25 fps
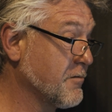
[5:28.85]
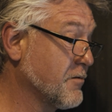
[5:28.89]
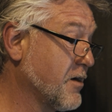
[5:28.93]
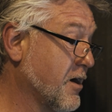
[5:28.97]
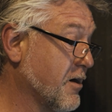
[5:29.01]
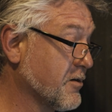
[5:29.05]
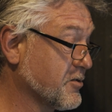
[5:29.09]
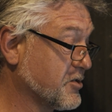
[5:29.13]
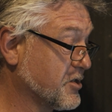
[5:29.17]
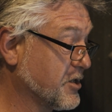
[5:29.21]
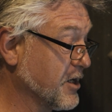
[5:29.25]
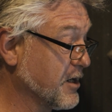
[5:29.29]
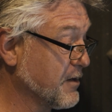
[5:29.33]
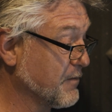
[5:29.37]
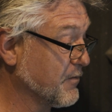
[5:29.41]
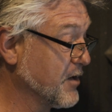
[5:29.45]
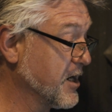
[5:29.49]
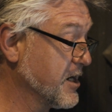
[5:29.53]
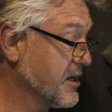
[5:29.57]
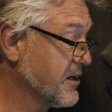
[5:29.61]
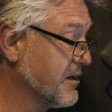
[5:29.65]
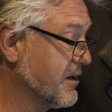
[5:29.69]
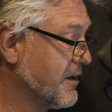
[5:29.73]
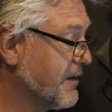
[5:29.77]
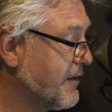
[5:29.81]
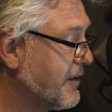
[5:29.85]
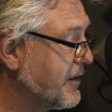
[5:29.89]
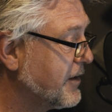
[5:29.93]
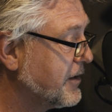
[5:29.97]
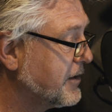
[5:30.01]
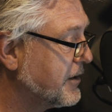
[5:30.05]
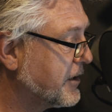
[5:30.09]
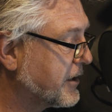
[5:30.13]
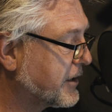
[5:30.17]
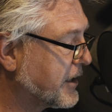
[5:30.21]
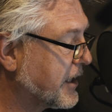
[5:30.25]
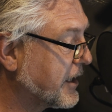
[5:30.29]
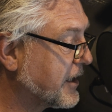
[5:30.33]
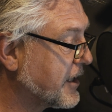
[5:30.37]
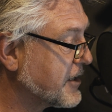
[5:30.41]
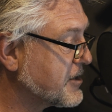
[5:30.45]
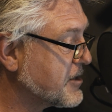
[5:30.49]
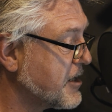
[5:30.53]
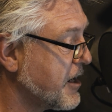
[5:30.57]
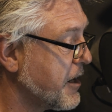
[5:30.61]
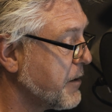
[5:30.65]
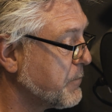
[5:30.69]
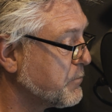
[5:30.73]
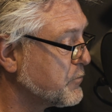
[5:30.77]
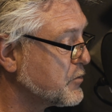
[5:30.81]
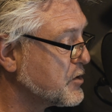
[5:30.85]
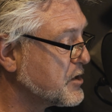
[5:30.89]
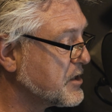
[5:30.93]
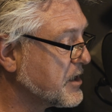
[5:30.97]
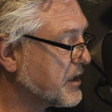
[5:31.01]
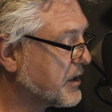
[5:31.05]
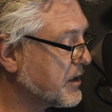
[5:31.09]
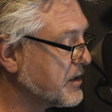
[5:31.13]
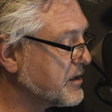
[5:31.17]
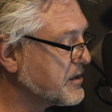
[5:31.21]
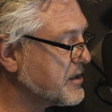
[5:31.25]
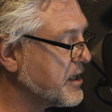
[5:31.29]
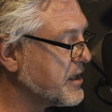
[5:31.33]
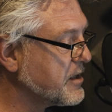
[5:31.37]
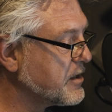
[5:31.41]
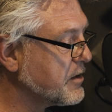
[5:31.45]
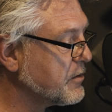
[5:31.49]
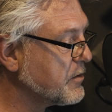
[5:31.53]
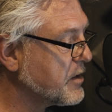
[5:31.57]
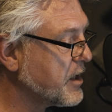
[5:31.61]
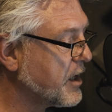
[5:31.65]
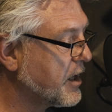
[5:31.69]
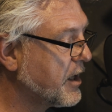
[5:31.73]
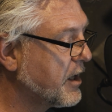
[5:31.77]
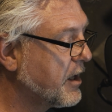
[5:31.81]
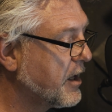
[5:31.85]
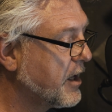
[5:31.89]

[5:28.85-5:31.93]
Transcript: last evening." Licking his lips, he continued.